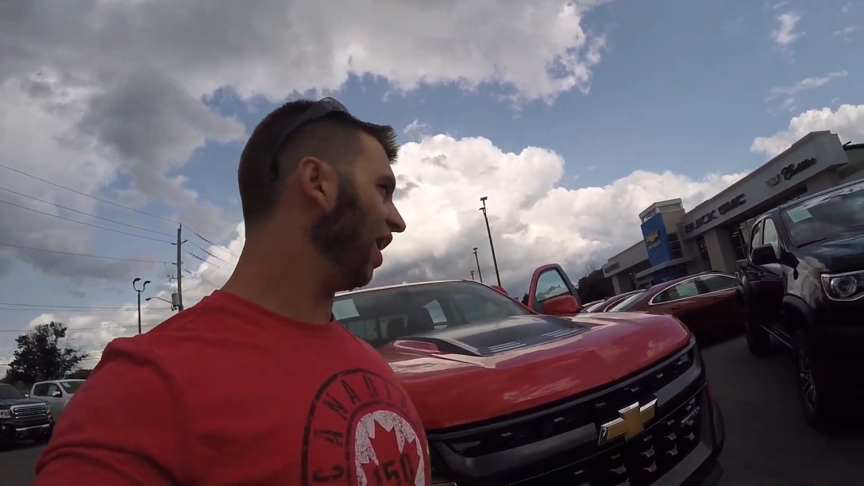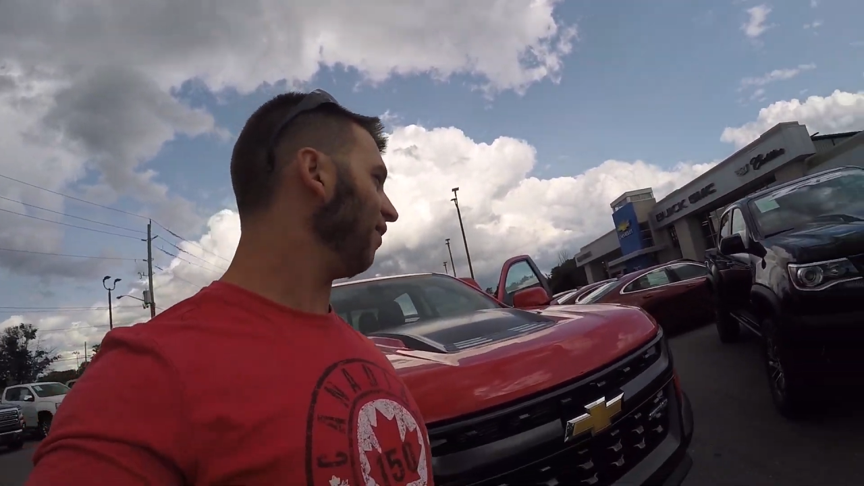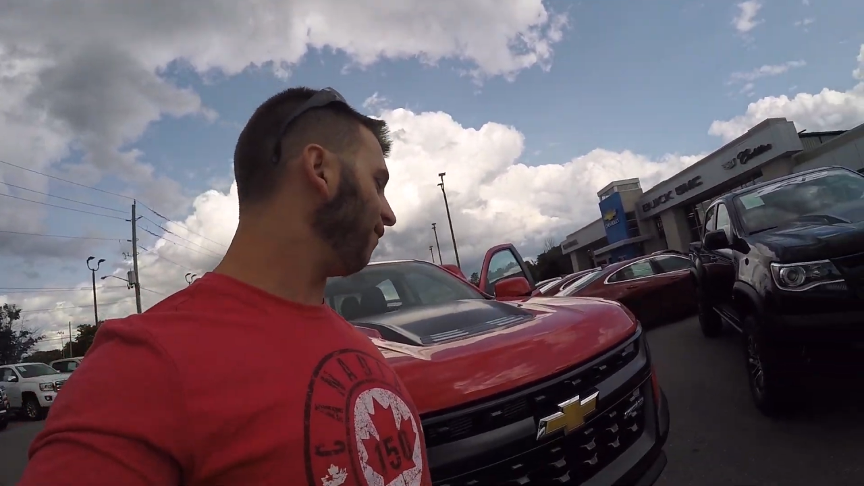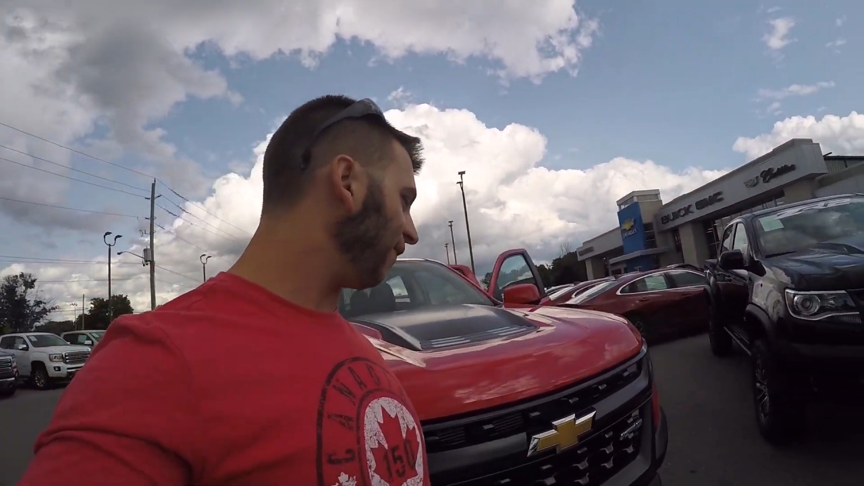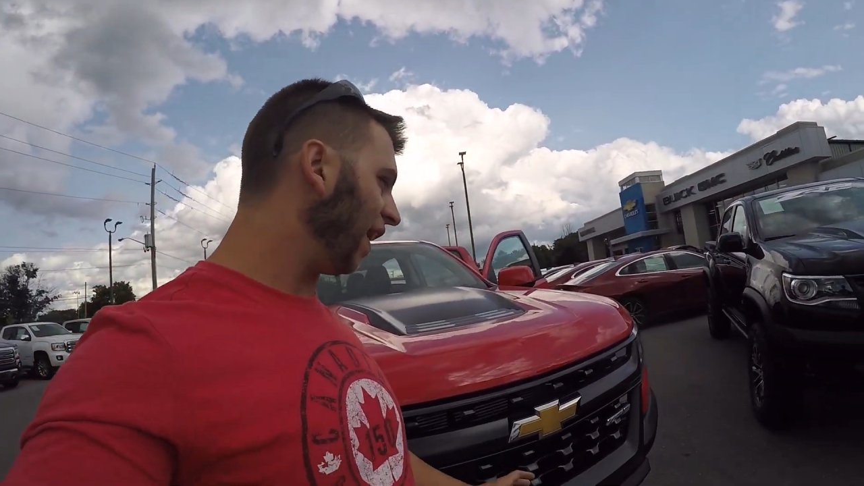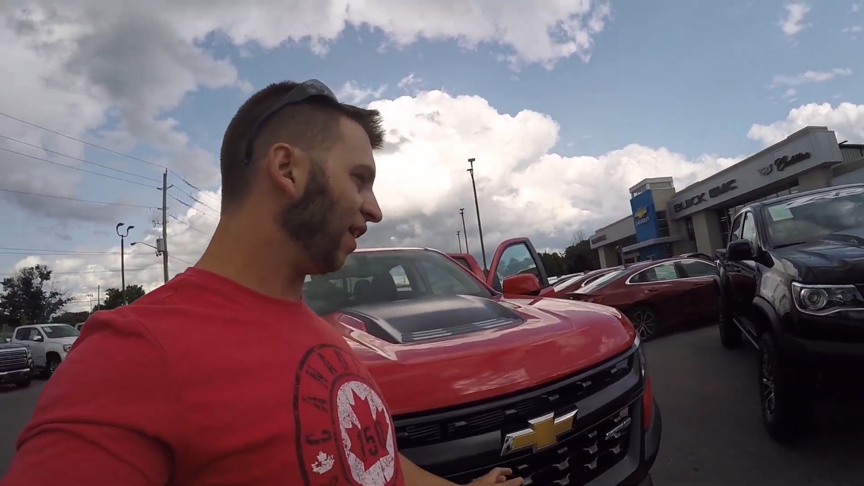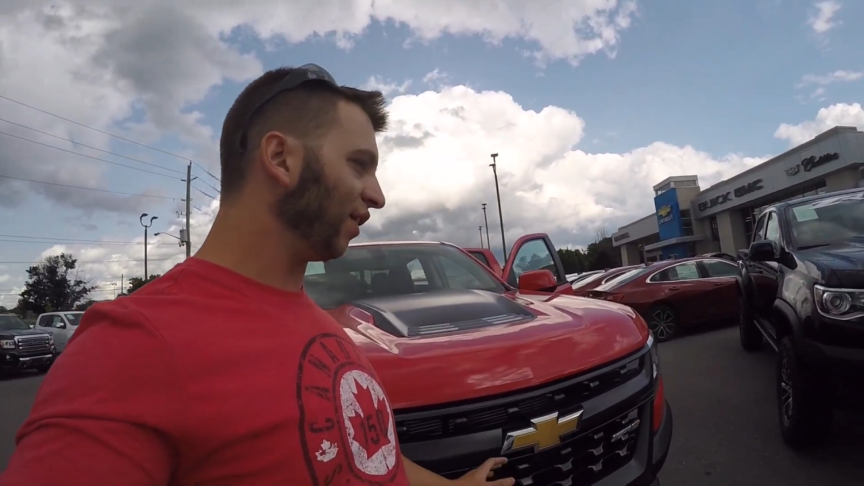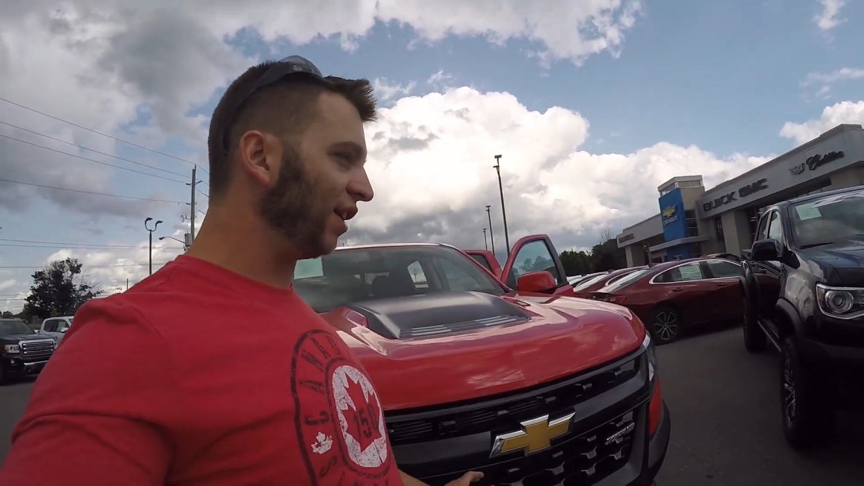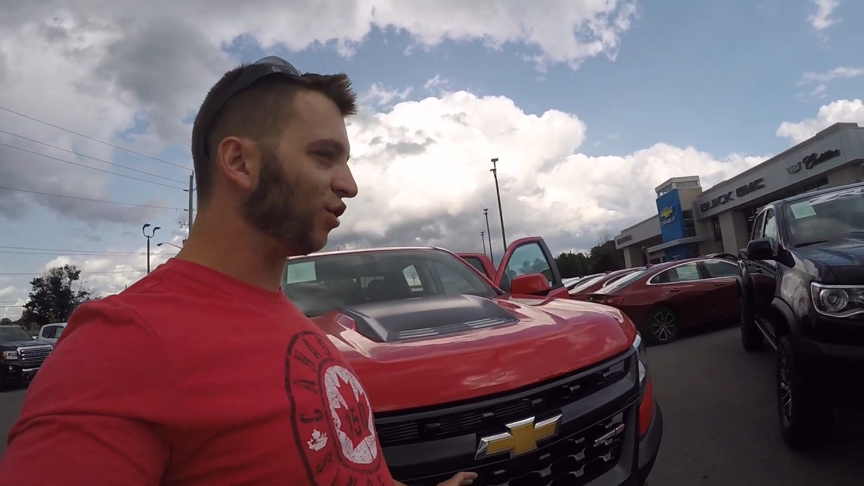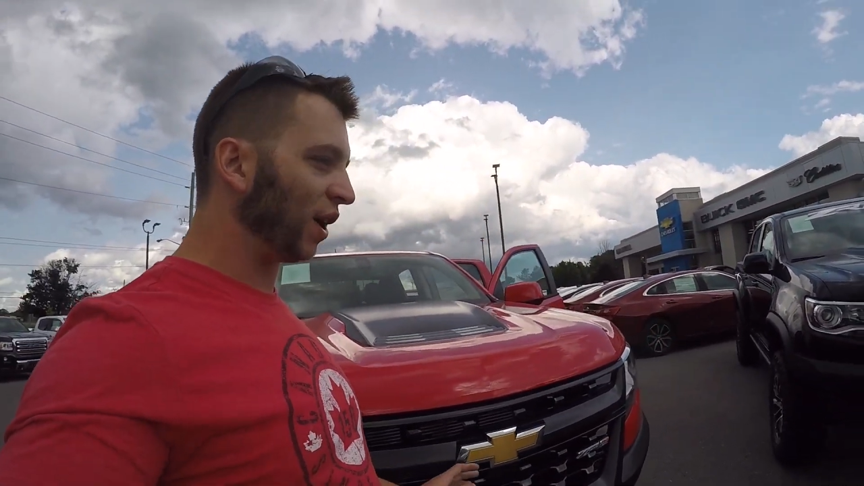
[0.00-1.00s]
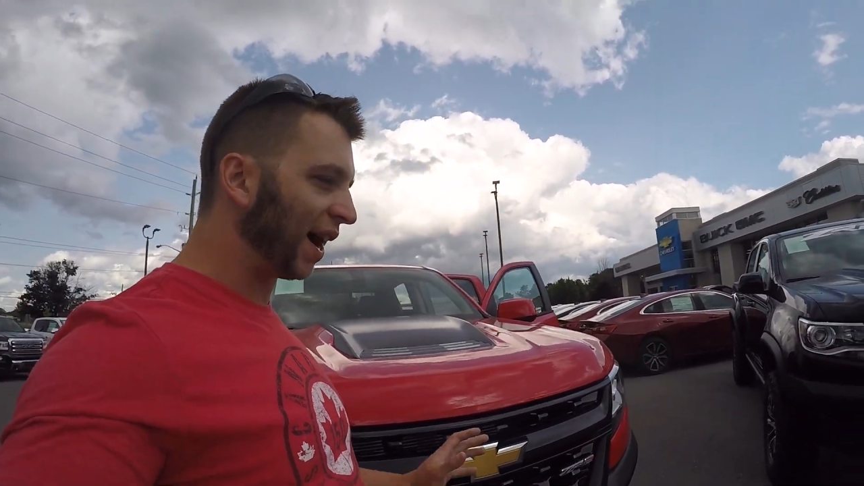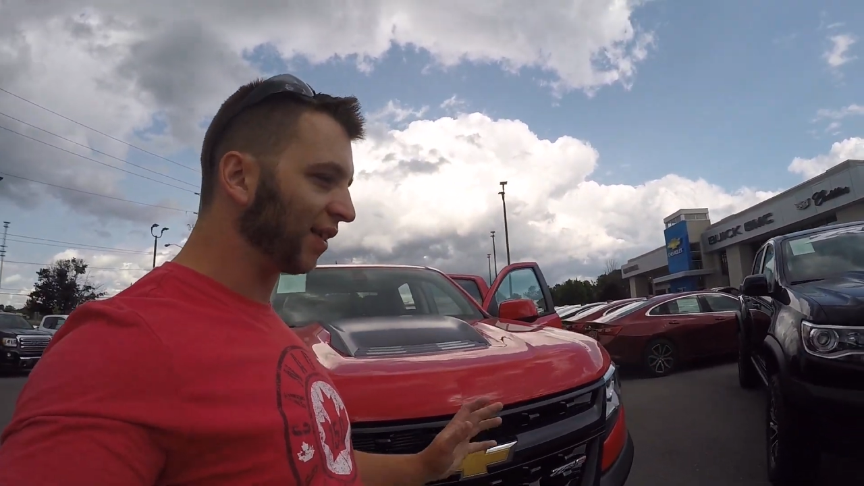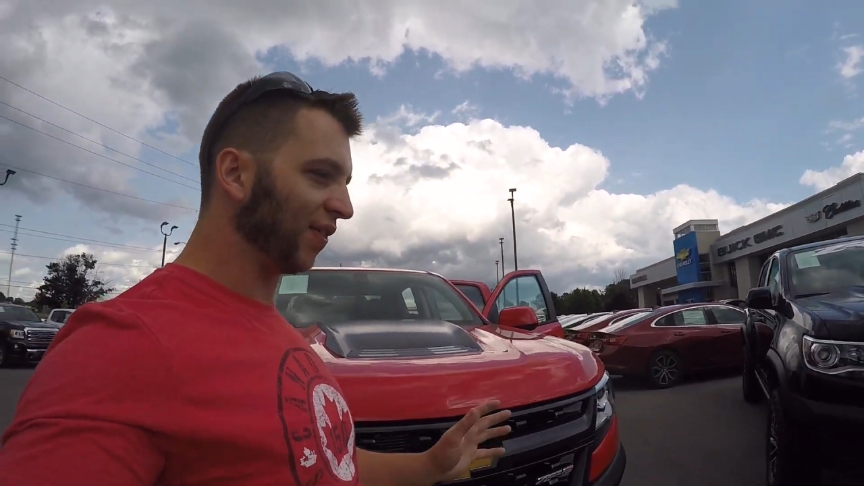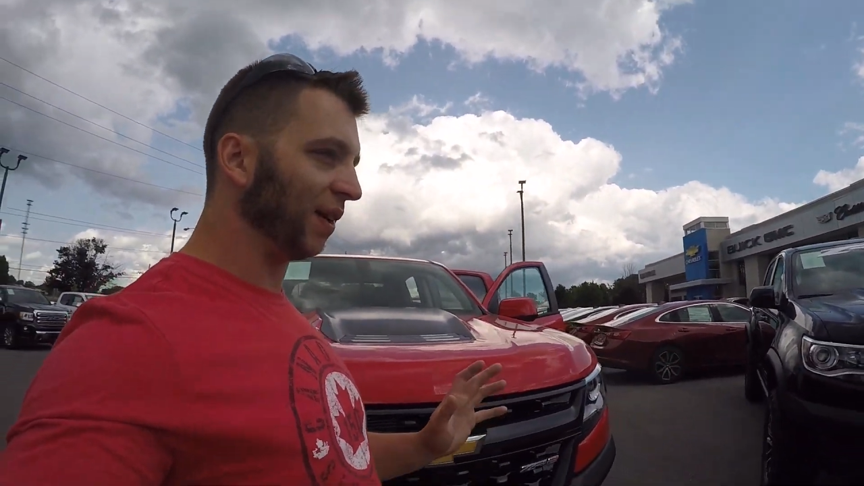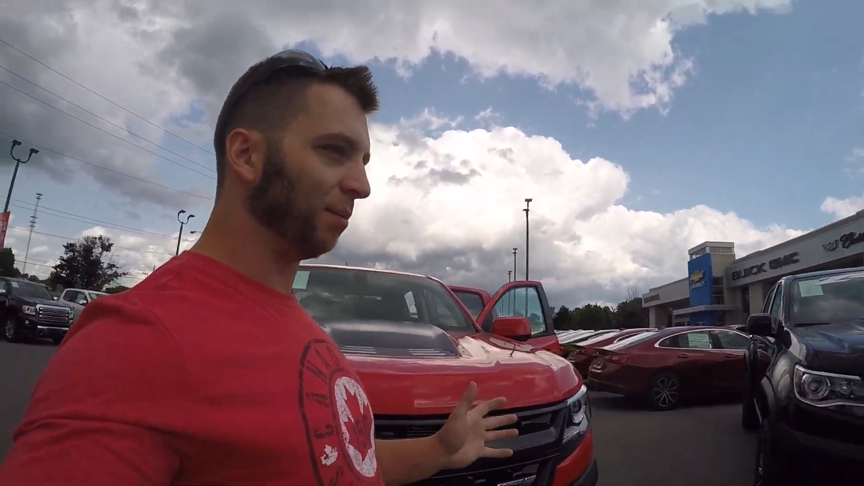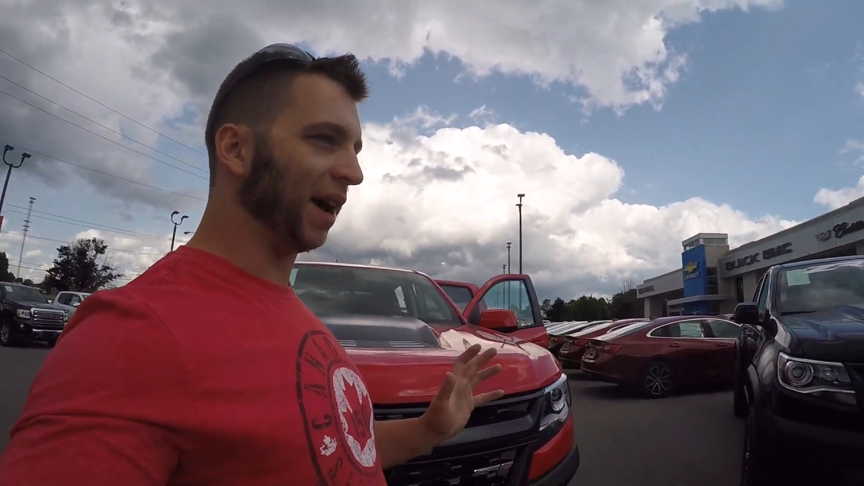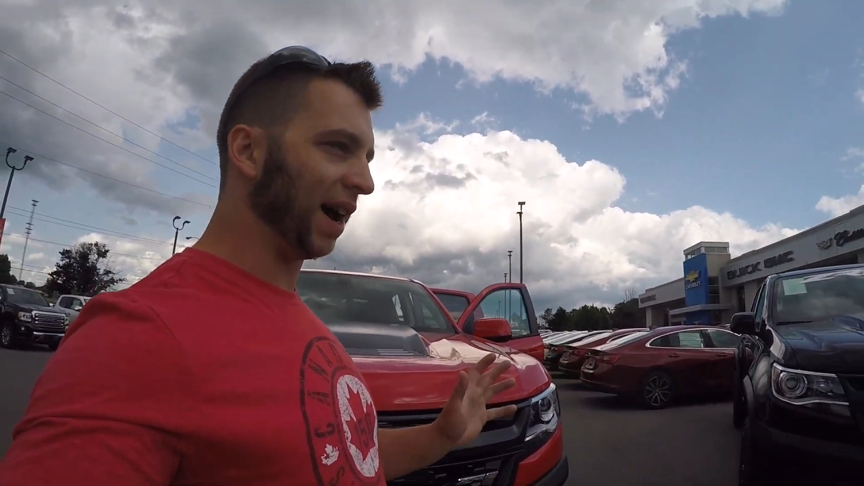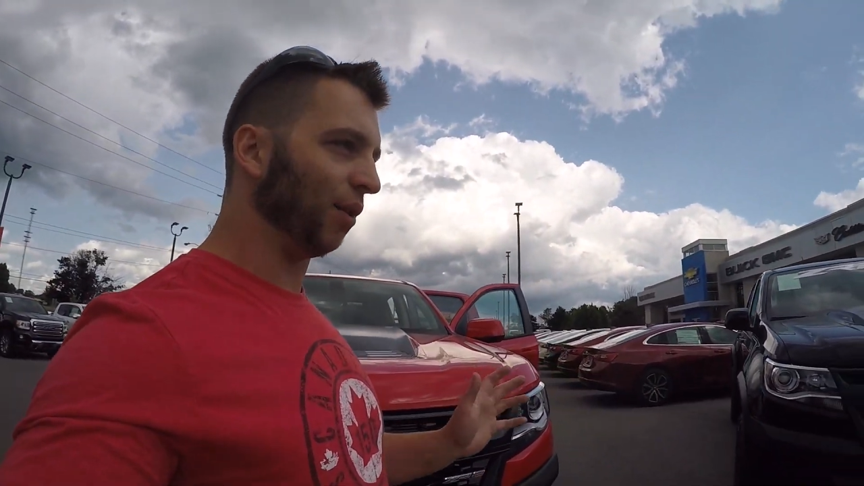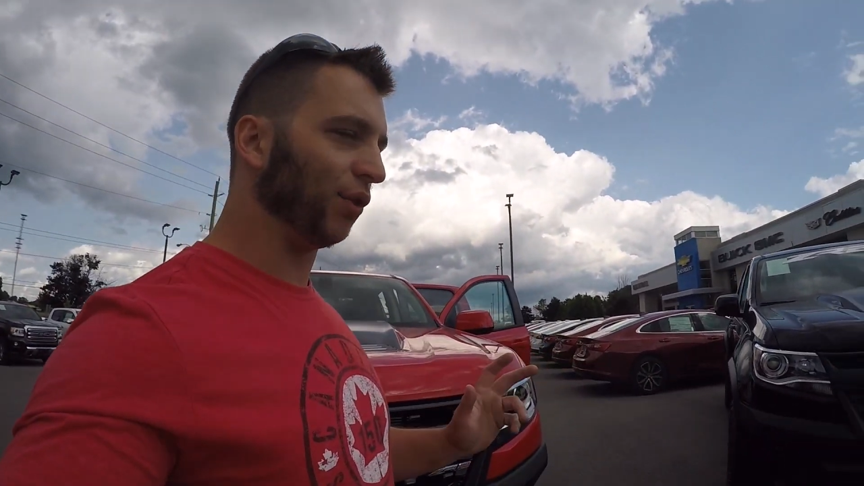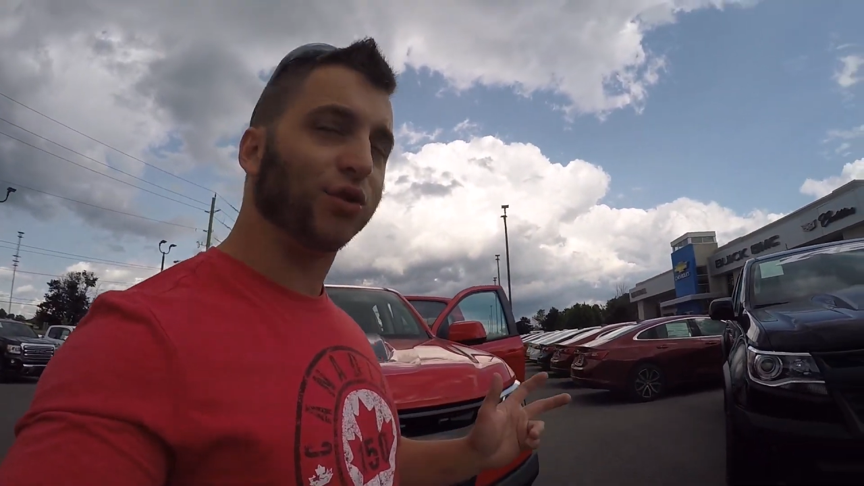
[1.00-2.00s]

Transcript: I have finally tracked them down.